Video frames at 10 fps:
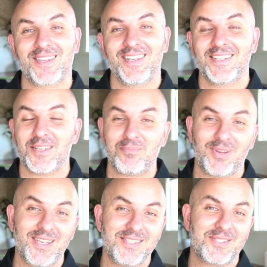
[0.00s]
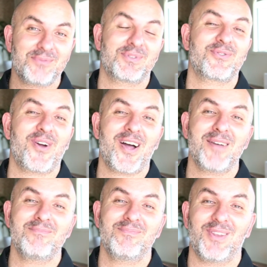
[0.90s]
So please
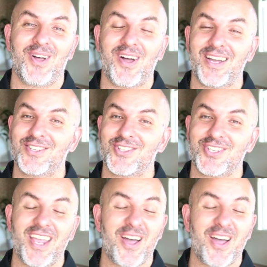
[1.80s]
subscribe, like, share.